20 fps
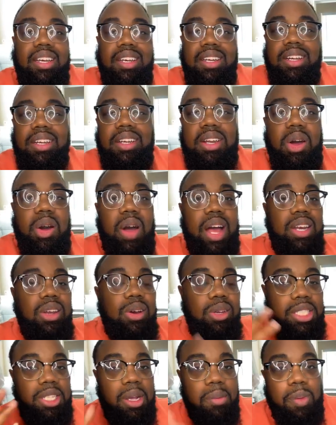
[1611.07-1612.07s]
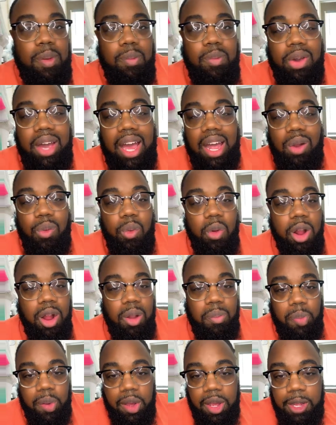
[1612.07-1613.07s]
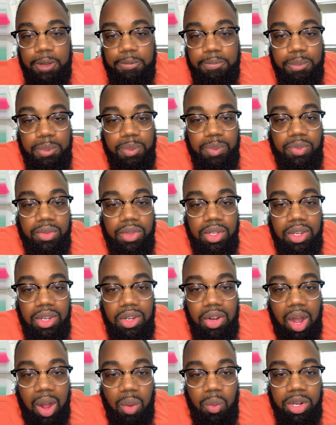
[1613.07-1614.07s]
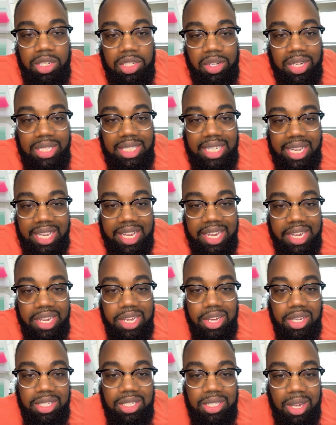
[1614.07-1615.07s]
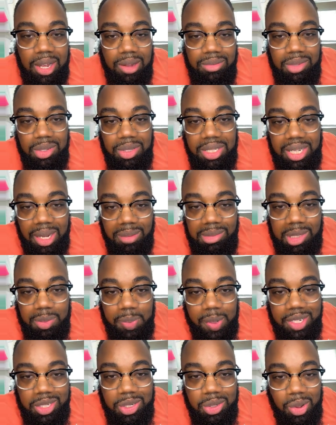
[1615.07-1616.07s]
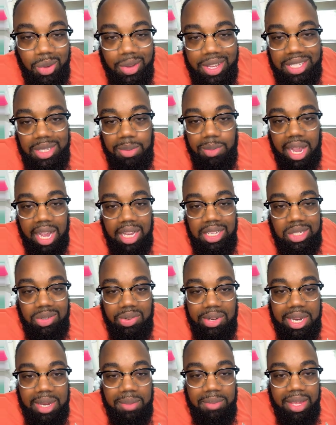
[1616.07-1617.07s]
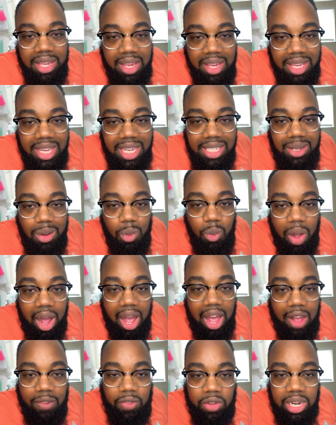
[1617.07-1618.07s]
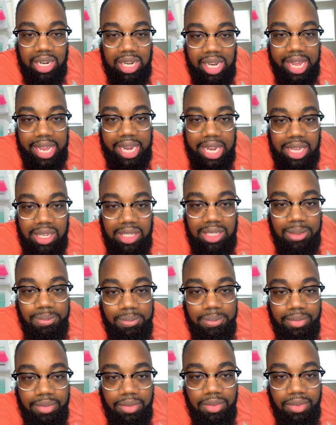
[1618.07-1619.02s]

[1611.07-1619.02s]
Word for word: You know, I know some people got to work, but, you know, I want y'all to take care of yourself. Do something special. Go eat some ice cream. Get some wine for the ladies.